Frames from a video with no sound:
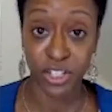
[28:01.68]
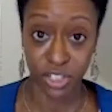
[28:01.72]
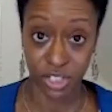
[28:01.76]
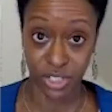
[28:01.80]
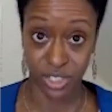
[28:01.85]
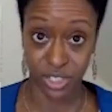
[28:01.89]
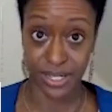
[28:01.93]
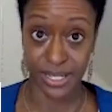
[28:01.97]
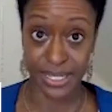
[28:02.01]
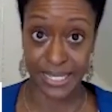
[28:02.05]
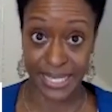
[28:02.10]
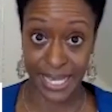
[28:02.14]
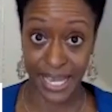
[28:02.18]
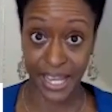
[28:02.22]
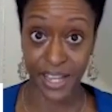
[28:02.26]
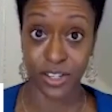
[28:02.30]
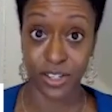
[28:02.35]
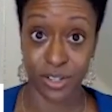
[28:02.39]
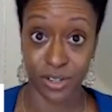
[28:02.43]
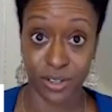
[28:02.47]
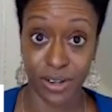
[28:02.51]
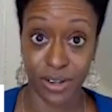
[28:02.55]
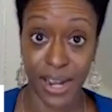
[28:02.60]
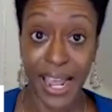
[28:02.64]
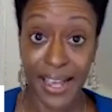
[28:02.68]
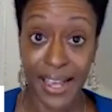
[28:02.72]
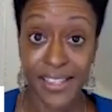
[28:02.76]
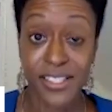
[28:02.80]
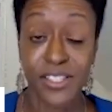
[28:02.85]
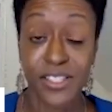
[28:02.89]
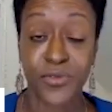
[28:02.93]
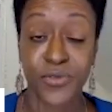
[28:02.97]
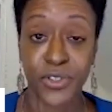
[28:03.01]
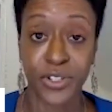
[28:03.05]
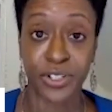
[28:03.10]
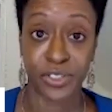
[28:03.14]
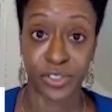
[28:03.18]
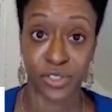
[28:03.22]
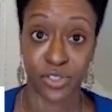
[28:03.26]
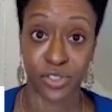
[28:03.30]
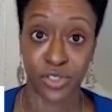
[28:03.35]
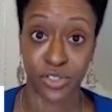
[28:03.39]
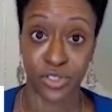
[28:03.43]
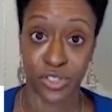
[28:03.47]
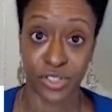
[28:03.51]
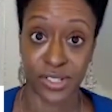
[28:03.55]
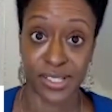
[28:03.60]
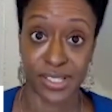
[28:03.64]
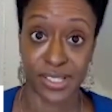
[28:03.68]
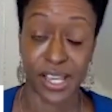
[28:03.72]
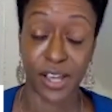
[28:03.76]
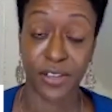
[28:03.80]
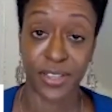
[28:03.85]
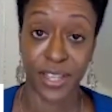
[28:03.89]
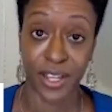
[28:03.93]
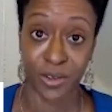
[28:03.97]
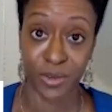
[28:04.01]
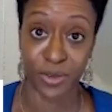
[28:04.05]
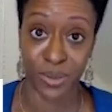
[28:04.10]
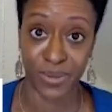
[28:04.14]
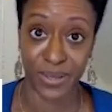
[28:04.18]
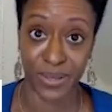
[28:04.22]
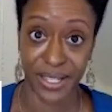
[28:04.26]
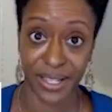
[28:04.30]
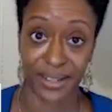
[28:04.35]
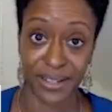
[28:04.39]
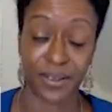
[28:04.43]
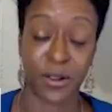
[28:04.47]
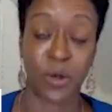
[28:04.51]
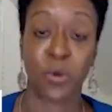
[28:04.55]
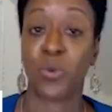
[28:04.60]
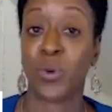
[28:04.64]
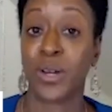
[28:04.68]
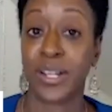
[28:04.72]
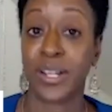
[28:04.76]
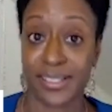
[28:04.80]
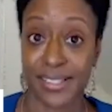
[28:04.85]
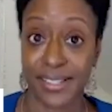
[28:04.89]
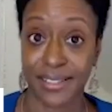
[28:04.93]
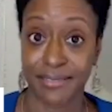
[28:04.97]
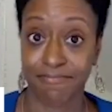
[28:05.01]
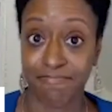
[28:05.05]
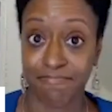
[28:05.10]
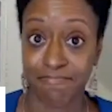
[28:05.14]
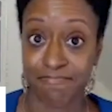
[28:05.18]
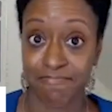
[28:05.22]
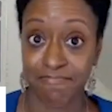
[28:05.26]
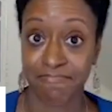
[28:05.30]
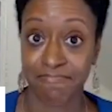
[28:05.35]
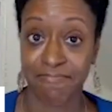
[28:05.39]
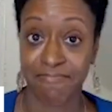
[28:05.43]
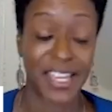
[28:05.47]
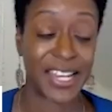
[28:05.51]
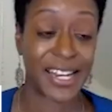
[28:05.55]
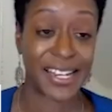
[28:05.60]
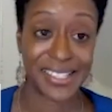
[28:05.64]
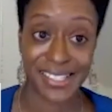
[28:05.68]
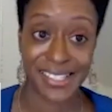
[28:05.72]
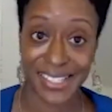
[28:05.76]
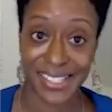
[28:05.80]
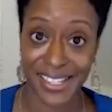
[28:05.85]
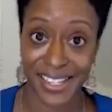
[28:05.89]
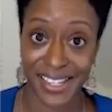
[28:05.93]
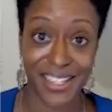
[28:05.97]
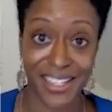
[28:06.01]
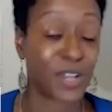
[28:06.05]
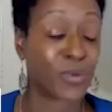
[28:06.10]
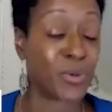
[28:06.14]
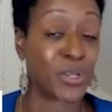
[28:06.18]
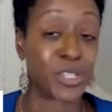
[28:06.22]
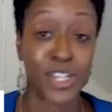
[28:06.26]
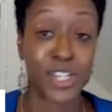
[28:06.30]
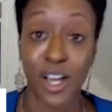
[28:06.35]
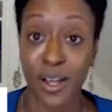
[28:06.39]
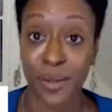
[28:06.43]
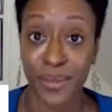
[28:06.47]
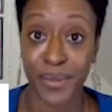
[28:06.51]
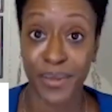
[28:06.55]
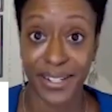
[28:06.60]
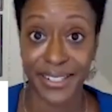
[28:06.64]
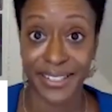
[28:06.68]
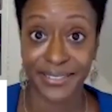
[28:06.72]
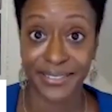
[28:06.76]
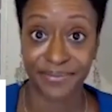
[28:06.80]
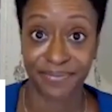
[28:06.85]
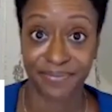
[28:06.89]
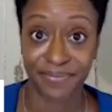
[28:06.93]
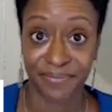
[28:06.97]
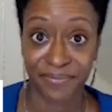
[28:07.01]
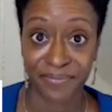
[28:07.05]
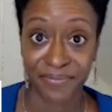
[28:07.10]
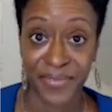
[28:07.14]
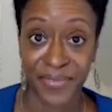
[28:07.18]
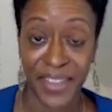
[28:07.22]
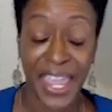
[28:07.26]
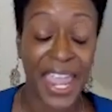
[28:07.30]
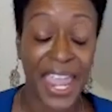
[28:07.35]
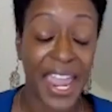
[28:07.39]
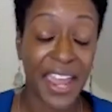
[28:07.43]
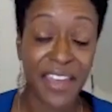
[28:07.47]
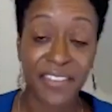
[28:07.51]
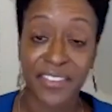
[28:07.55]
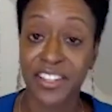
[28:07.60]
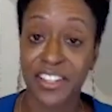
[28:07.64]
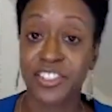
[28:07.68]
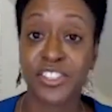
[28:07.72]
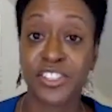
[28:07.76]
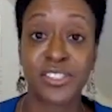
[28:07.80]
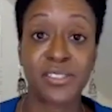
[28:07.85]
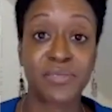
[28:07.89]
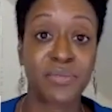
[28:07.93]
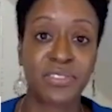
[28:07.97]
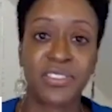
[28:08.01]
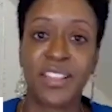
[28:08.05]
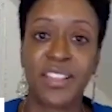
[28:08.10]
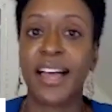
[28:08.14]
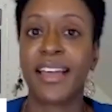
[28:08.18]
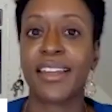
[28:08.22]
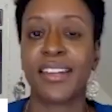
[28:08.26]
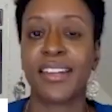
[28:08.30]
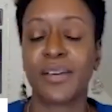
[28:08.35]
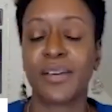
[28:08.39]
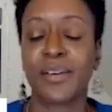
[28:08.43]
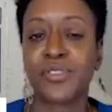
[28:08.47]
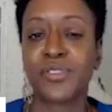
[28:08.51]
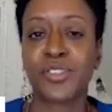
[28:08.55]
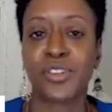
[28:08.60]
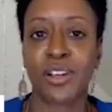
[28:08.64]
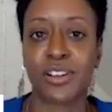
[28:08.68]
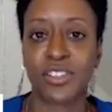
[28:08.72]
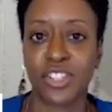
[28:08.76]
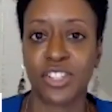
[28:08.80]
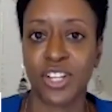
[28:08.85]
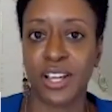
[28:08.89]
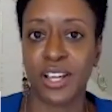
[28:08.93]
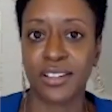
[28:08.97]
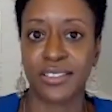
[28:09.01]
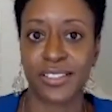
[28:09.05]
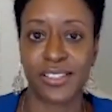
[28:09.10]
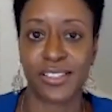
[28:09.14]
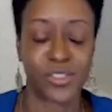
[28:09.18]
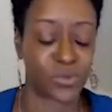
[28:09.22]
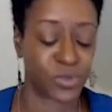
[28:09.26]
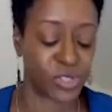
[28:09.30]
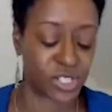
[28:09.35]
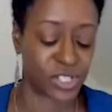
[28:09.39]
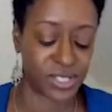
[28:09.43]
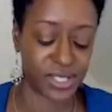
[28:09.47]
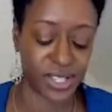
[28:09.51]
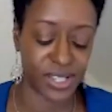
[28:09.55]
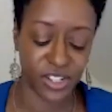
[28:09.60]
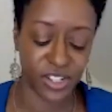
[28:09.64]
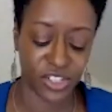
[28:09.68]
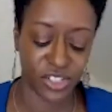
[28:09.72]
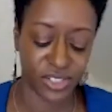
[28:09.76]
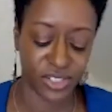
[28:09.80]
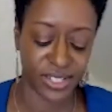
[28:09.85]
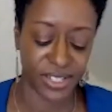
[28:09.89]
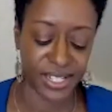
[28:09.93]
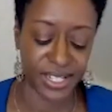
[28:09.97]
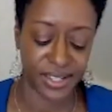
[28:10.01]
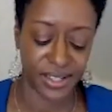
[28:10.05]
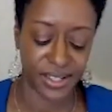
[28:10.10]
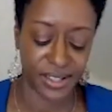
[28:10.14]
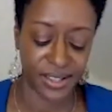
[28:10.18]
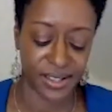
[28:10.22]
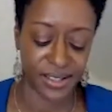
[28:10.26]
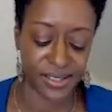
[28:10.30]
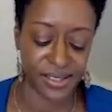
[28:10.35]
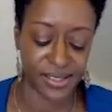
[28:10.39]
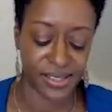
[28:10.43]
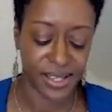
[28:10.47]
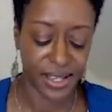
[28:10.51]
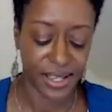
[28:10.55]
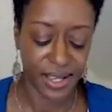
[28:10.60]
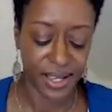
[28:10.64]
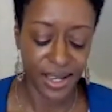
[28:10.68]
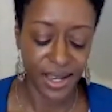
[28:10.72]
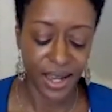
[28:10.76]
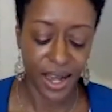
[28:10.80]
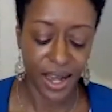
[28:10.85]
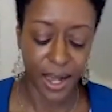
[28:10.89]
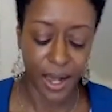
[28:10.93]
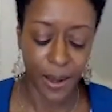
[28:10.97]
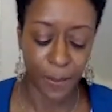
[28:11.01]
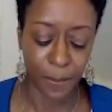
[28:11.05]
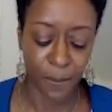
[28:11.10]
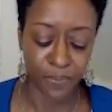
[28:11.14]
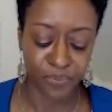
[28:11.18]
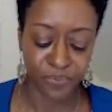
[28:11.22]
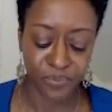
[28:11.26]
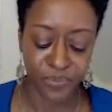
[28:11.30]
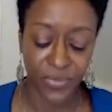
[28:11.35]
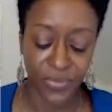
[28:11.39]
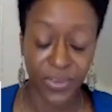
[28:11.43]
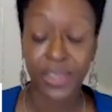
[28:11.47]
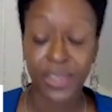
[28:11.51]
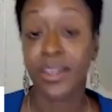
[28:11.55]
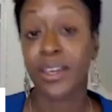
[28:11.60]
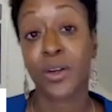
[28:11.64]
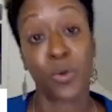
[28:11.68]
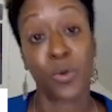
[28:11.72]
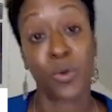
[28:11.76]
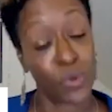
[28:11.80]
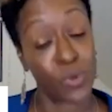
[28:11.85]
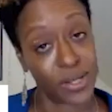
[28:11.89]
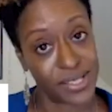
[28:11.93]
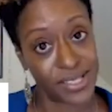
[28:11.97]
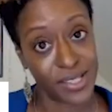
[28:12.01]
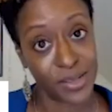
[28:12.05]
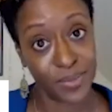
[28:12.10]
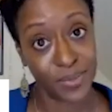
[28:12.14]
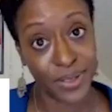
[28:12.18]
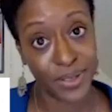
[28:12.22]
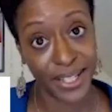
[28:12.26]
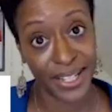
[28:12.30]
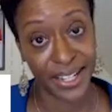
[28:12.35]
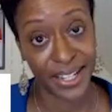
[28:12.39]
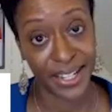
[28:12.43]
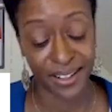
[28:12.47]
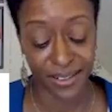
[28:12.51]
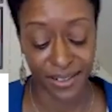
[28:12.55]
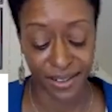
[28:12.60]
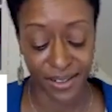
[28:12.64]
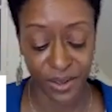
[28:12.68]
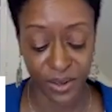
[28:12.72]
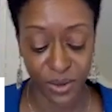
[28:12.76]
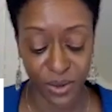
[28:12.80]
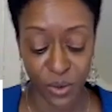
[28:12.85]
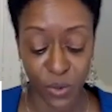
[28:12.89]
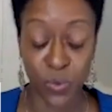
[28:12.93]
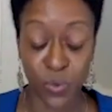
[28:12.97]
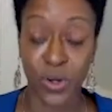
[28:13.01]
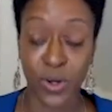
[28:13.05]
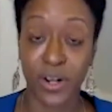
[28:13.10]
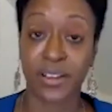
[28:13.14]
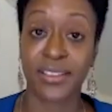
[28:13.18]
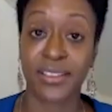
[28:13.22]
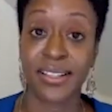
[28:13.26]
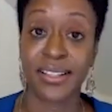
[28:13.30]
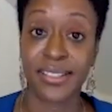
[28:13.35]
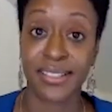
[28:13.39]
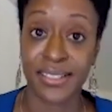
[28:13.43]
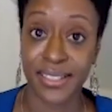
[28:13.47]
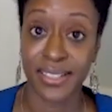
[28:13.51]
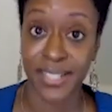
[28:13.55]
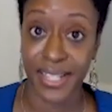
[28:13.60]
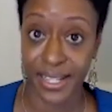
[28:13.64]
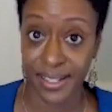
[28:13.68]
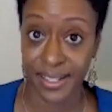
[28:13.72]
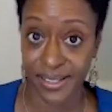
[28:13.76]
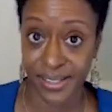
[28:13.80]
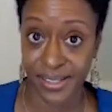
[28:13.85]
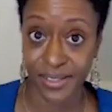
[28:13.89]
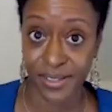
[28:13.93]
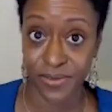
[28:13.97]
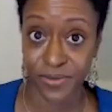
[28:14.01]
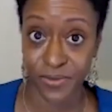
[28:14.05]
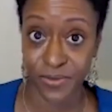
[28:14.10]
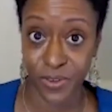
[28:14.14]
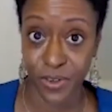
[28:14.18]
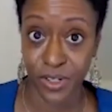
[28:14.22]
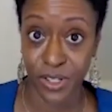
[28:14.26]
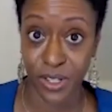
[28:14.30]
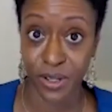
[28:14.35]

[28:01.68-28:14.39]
you to ask for your institution's health equity plan. What is it? Can I see it? Can we talk about it? And then just line it up to our checklist, which essentially is like, what's the plan? What are the dates for